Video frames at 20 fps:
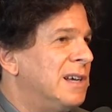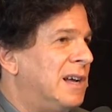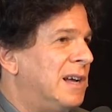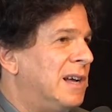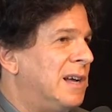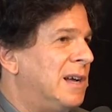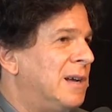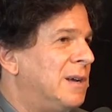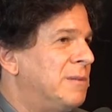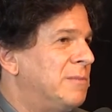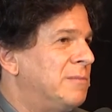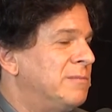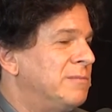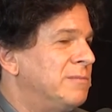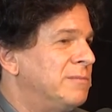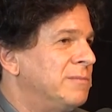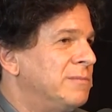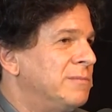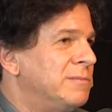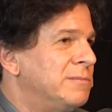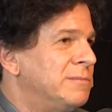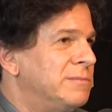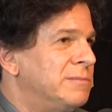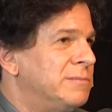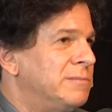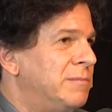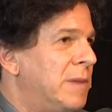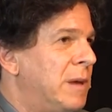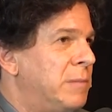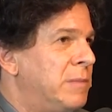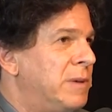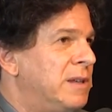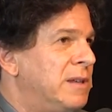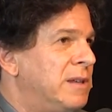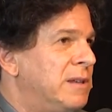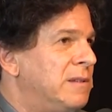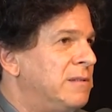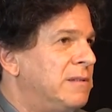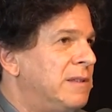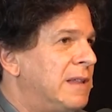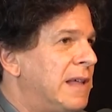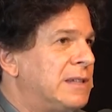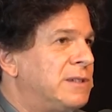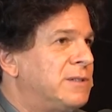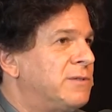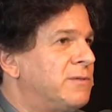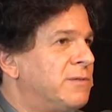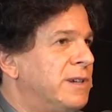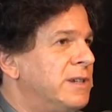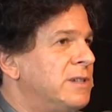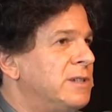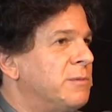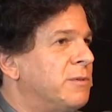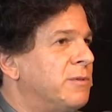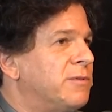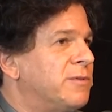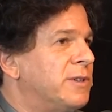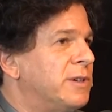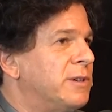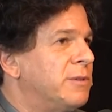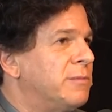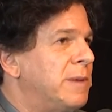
um, maybe that's reasonable for you.